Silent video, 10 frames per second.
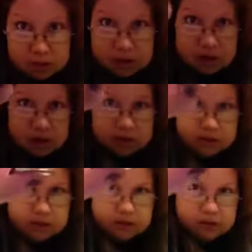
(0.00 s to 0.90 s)
what color
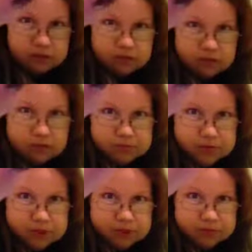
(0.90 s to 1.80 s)
it looks like,
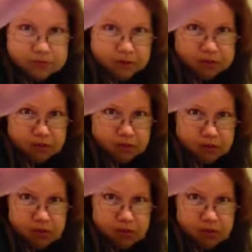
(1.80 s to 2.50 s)
but it's a purple.